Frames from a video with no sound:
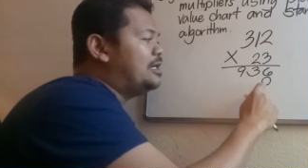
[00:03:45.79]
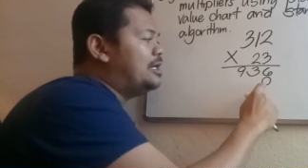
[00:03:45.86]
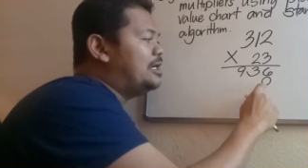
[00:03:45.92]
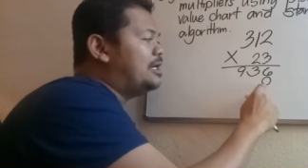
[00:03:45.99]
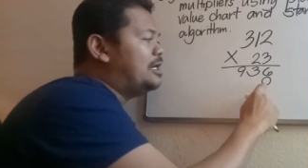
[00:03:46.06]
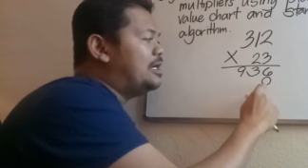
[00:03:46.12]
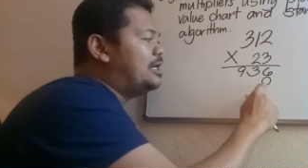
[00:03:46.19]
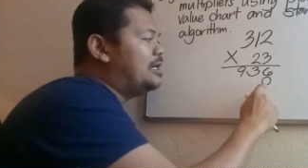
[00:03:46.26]

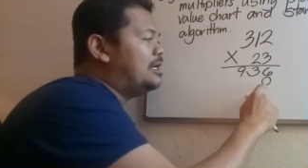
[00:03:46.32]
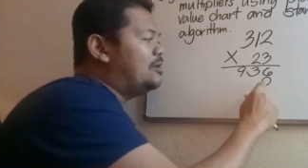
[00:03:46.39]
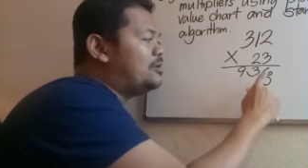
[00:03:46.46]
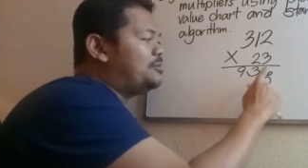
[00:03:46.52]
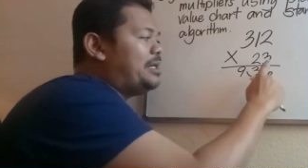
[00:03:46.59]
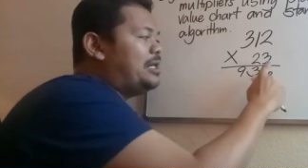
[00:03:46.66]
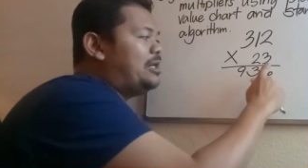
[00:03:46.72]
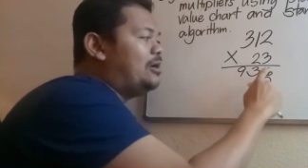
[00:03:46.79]

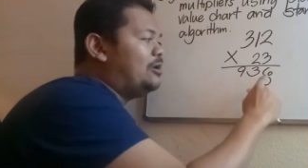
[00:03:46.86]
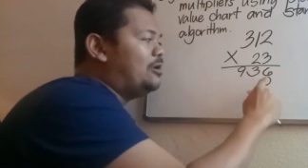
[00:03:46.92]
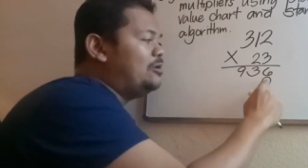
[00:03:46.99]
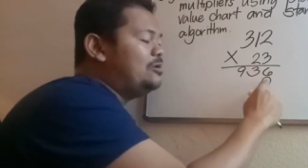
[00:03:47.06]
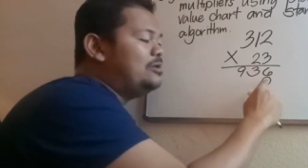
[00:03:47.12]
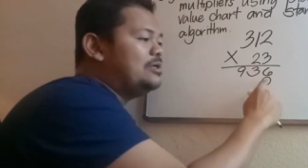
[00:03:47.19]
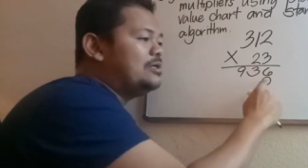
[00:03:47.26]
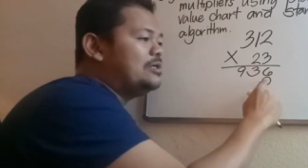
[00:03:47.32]
or
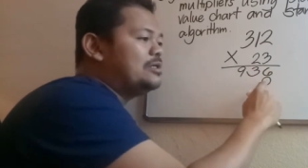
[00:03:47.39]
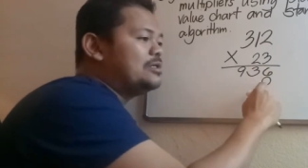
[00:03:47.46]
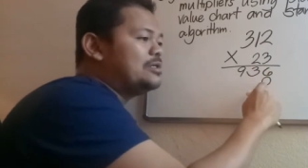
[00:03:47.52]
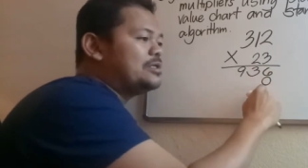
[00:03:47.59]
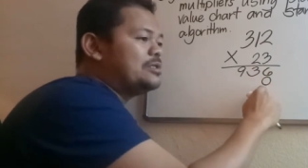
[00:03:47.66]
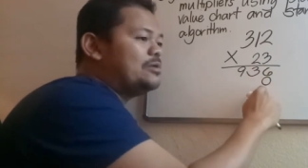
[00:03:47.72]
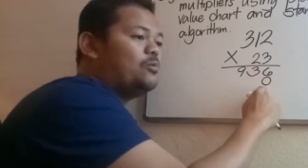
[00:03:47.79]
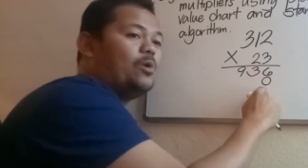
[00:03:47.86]
below
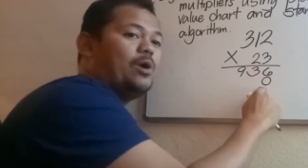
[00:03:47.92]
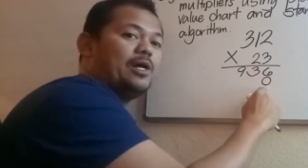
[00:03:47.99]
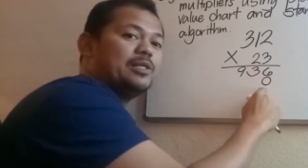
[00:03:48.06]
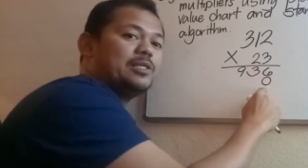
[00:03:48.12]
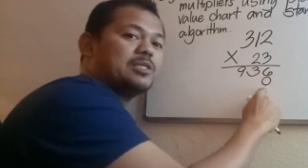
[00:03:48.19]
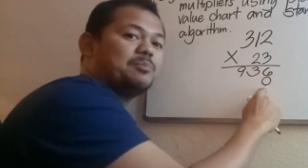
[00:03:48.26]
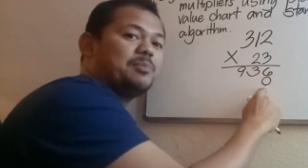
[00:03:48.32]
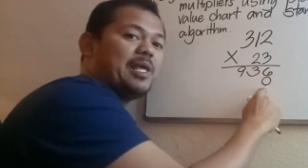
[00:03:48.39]
the
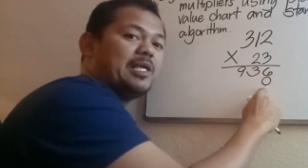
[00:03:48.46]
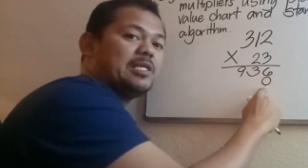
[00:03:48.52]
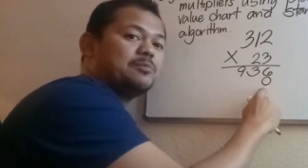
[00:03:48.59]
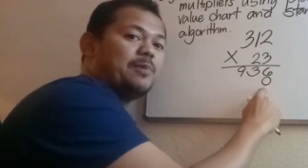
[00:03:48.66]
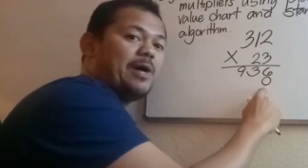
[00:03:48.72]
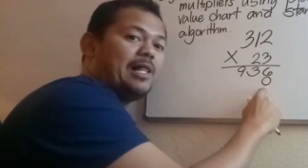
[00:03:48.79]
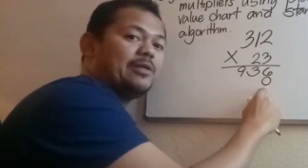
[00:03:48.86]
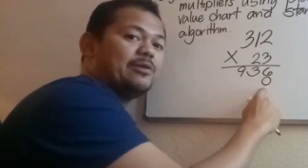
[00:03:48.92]
ones
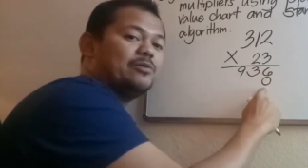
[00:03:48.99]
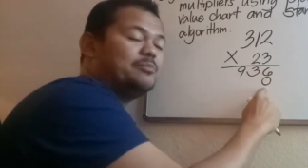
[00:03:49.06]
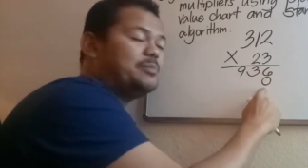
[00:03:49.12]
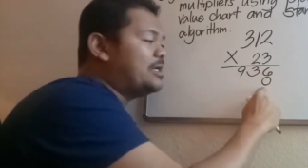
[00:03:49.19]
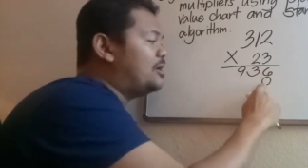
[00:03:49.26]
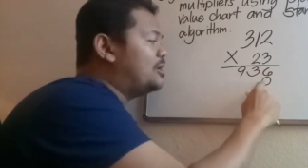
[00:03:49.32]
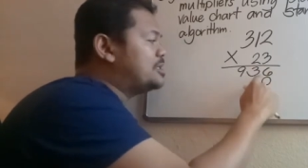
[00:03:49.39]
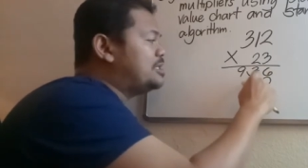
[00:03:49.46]
place value
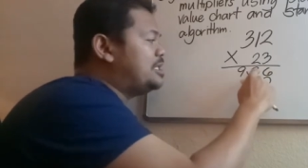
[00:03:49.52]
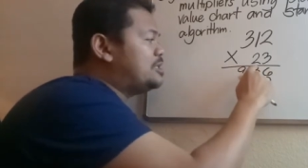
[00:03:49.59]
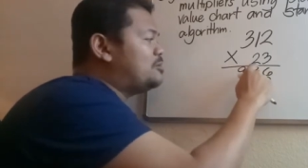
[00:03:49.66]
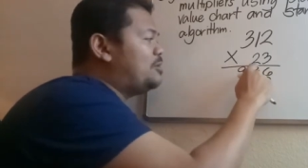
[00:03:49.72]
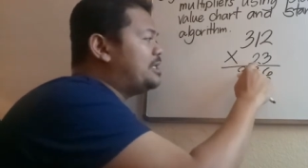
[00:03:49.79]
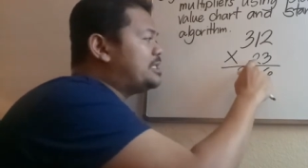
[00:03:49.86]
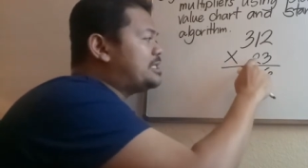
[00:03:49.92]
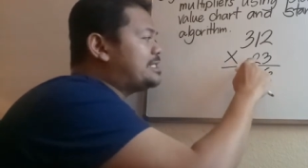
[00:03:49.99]
because this
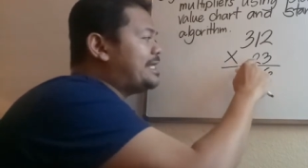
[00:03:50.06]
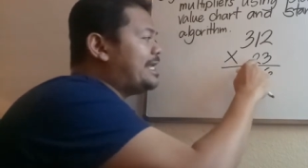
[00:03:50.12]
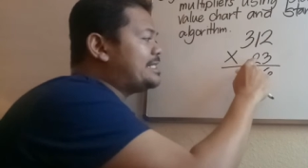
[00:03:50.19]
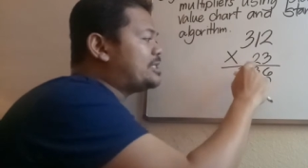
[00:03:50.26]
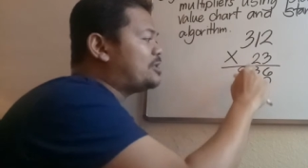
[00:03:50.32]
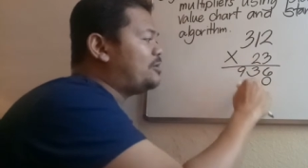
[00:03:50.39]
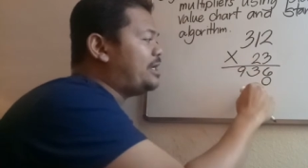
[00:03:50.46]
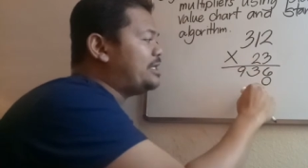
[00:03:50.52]
one is
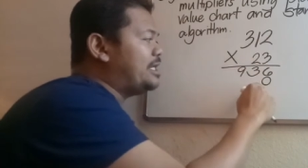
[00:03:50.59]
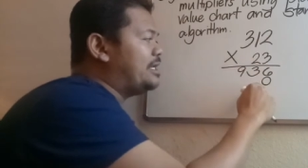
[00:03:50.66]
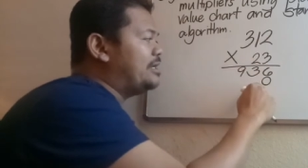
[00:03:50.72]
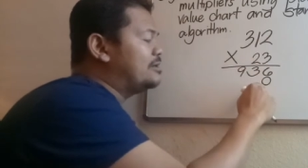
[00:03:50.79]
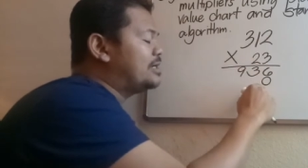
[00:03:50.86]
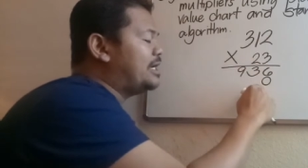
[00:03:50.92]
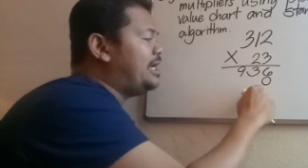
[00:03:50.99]
tens already.